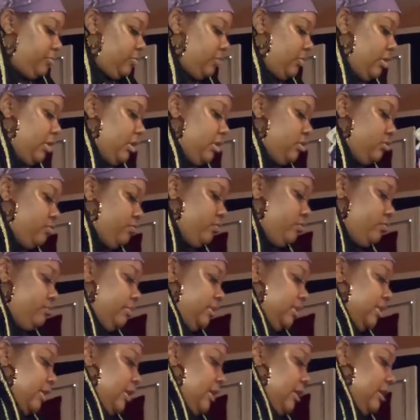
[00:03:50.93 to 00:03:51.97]
His room
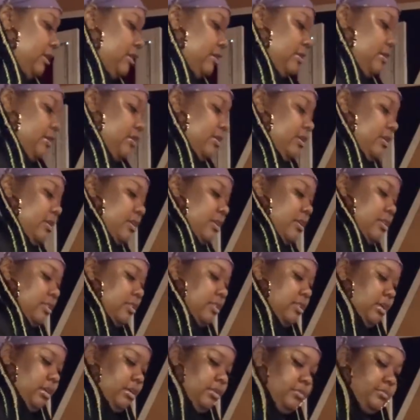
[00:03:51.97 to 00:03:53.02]
set.
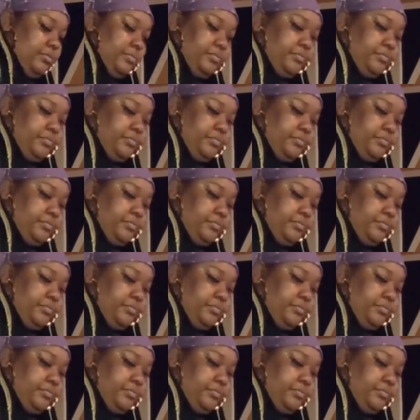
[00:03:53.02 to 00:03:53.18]
So